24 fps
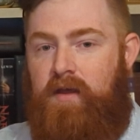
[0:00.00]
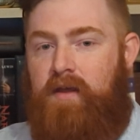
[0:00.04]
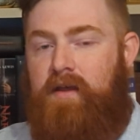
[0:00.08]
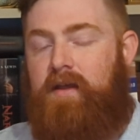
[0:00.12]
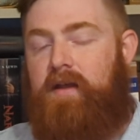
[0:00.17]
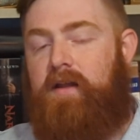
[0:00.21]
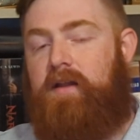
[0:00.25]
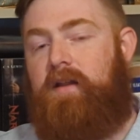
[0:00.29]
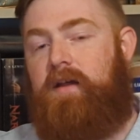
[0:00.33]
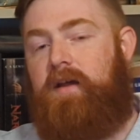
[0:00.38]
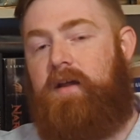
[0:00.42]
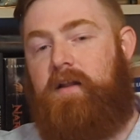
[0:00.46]

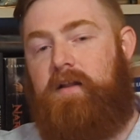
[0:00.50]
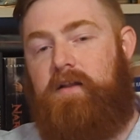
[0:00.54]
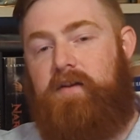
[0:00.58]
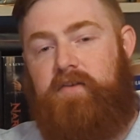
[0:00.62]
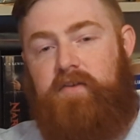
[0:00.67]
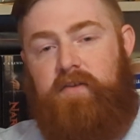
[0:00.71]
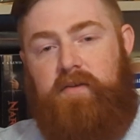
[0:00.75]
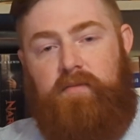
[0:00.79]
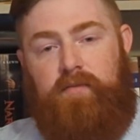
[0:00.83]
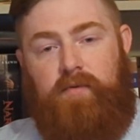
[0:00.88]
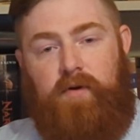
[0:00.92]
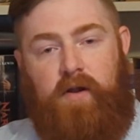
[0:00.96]
In the
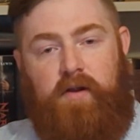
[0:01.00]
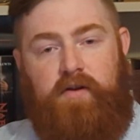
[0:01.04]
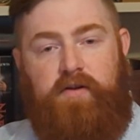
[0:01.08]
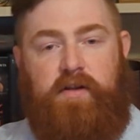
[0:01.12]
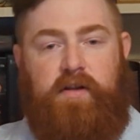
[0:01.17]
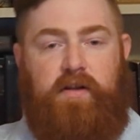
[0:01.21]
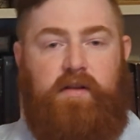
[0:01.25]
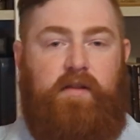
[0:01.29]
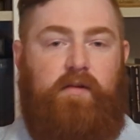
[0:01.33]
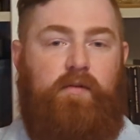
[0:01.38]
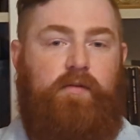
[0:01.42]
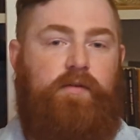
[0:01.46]
LHC
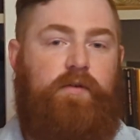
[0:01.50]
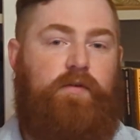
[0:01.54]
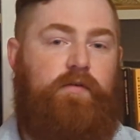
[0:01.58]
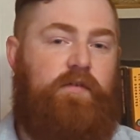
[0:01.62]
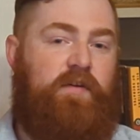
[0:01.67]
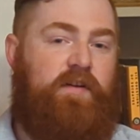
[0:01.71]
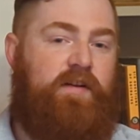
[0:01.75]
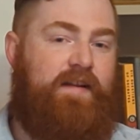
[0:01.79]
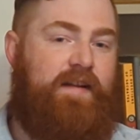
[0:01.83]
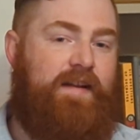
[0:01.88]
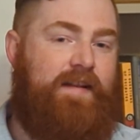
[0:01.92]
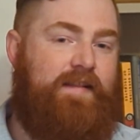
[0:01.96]
project, there was over
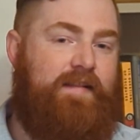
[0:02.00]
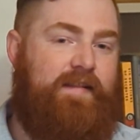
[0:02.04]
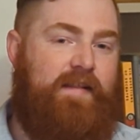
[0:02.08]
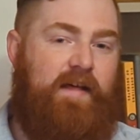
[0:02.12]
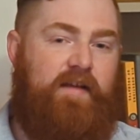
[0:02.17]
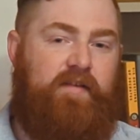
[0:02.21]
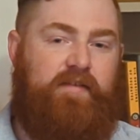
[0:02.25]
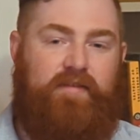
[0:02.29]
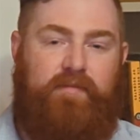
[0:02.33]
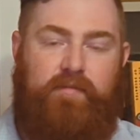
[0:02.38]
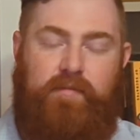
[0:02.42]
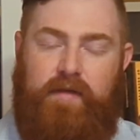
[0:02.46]

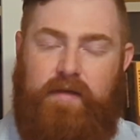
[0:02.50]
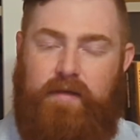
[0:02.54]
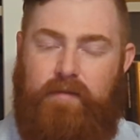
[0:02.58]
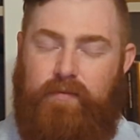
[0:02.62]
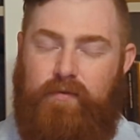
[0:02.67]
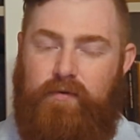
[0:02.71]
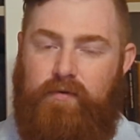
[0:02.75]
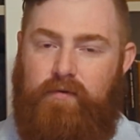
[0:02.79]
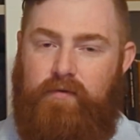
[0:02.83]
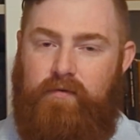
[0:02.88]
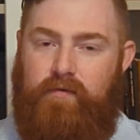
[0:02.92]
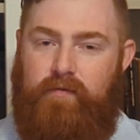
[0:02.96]
10,000
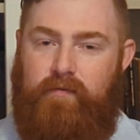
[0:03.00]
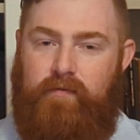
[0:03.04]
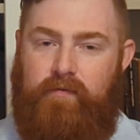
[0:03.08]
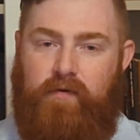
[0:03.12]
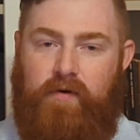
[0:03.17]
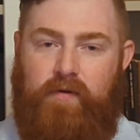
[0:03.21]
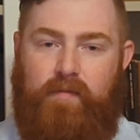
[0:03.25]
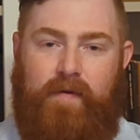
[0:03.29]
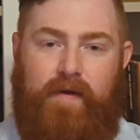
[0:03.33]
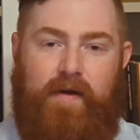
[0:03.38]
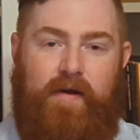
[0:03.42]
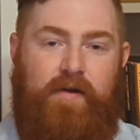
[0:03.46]
people
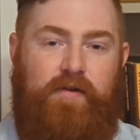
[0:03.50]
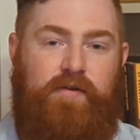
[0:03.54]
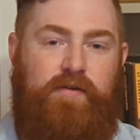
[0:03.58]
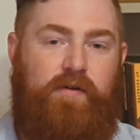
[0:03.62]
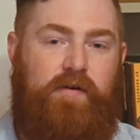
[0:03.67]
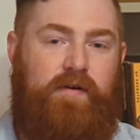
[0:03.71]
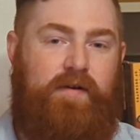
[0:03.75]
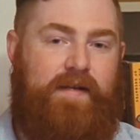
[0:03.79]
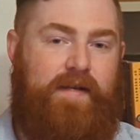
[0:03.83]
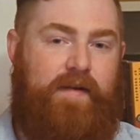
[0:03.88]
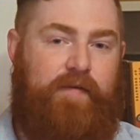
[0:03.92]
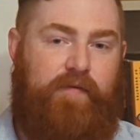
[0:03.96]
from
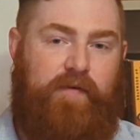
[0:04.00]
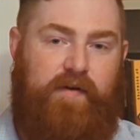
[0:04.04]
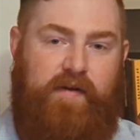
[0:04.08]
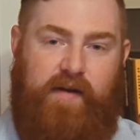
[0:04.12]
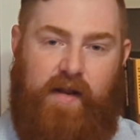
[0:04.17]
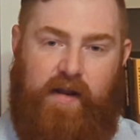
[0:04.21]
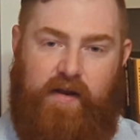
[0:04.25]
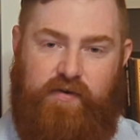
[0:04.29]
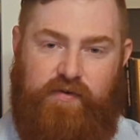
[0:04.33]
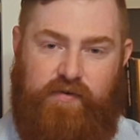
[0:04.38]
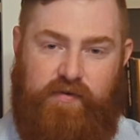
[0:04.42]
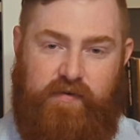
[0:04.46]
100 different
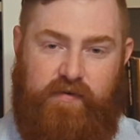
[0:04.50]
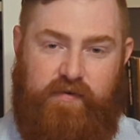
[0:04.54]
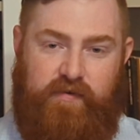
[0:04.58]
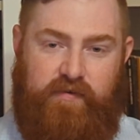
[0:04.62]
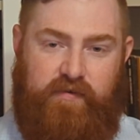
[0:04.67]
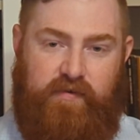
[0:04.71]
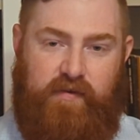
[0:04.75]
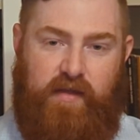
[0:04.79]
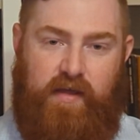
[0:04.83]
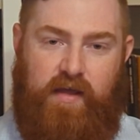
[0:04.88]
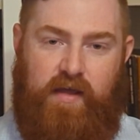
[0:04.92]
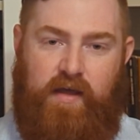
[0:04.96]
nations,
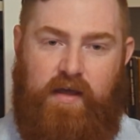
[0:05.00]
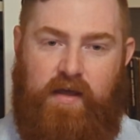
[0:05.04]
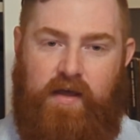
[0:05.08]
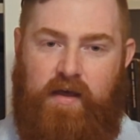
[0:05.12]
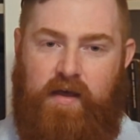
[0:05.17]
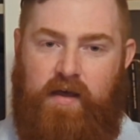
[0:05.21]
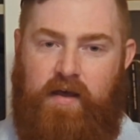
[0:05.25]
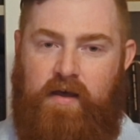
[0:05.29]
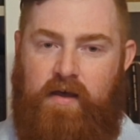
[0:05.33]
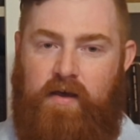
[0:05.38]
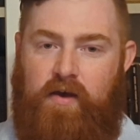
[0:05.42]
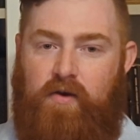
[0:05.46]

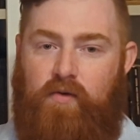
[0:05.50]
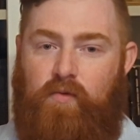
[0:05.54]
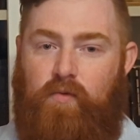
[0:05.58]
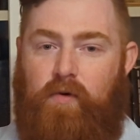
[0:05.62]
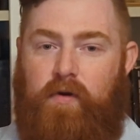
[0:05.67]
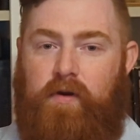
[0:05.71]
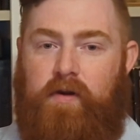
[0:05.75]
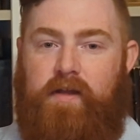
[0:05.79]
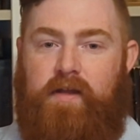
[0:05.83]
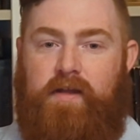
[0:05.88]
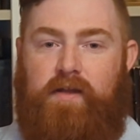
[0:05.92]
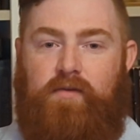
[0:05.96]

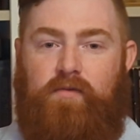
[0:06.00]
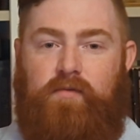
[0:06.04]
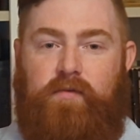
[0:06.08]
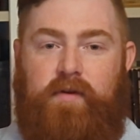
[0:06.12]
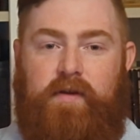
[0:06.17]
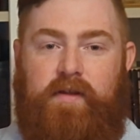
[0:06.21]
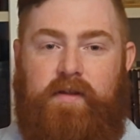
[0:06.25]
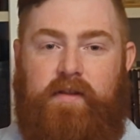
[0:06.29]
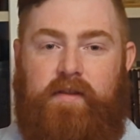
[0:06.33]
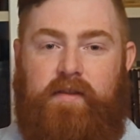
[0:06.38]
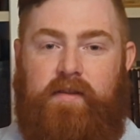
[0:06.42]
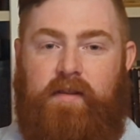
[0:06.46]
working
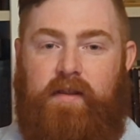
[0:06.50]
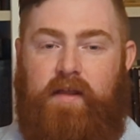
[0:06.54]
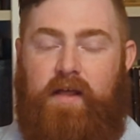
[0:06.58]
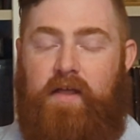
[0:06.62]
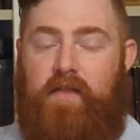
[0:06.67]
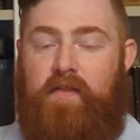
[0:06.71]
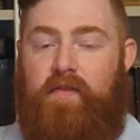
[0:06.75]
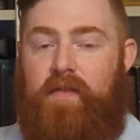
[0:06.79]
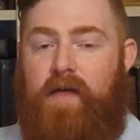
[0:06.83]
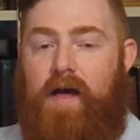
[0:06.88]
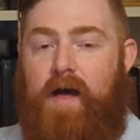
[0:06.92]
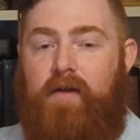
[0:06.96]
with
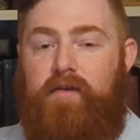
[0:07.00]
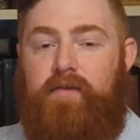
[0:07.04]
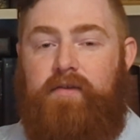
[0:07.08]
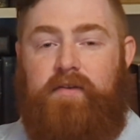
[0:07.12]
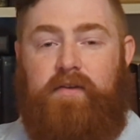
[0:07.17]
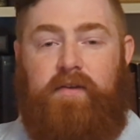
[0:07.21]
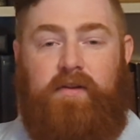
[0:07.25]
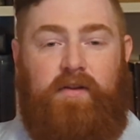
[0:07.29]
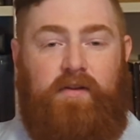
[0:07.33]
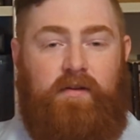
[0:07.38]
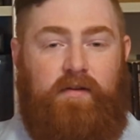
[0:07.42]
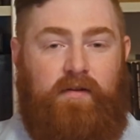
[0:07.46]
100,000